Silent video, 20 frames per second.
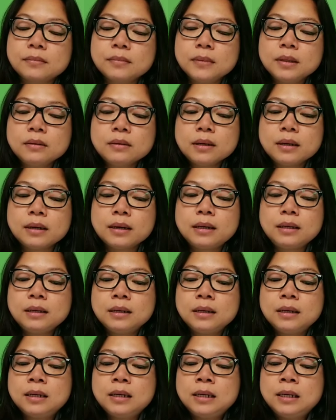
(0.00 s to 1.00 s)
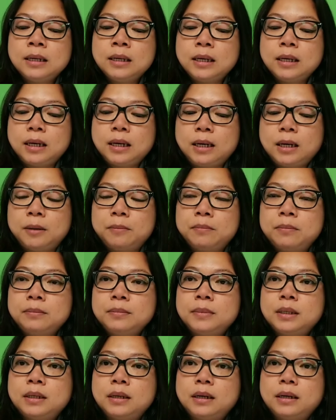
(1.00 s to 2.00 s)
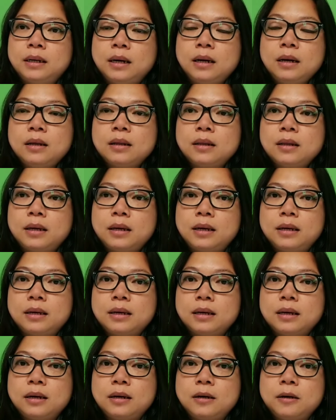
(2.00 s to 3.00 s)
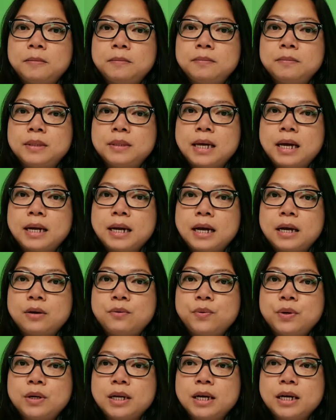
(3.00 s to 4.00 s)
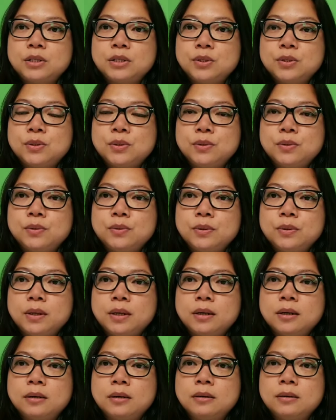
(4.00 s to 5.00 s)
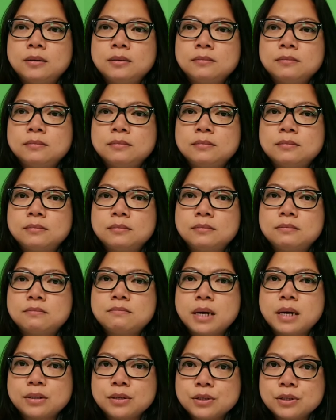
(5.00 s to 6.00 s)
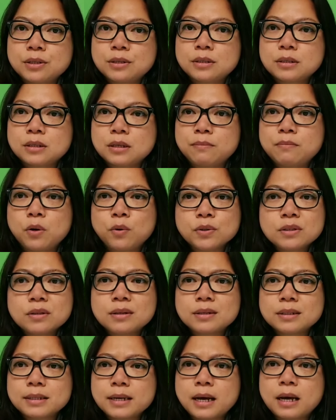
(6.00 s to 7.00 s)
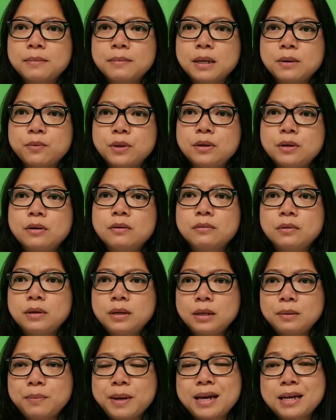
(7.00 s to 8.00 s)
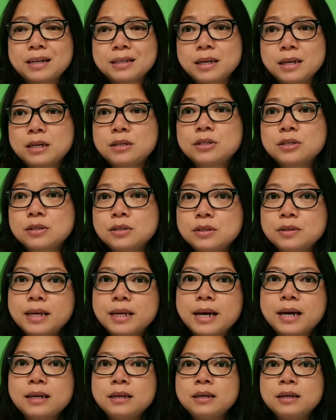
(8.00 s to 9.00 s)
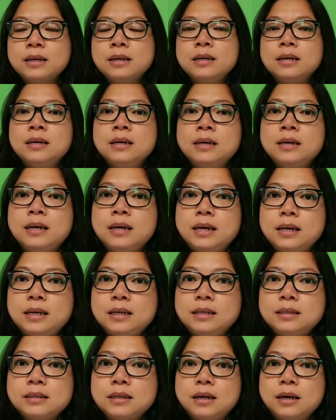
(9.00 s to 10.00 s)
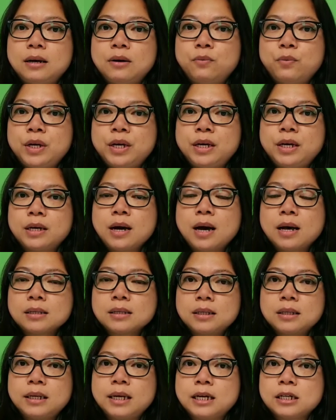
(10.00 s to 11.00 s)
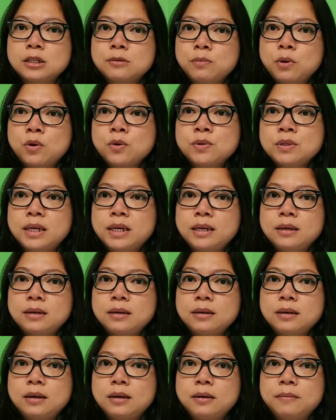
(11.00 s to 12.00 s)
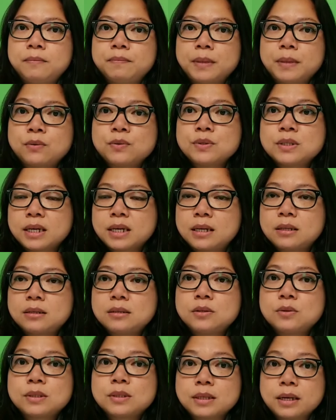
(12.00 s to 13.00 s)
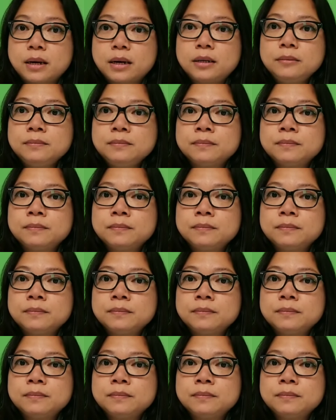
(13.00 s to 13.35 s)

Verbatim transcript: Okay. Um, another thing um, that I would like to uh, mention, so most of the time that we don't really pay attention to that, is uh, we constantly exposing um, our skin to sun.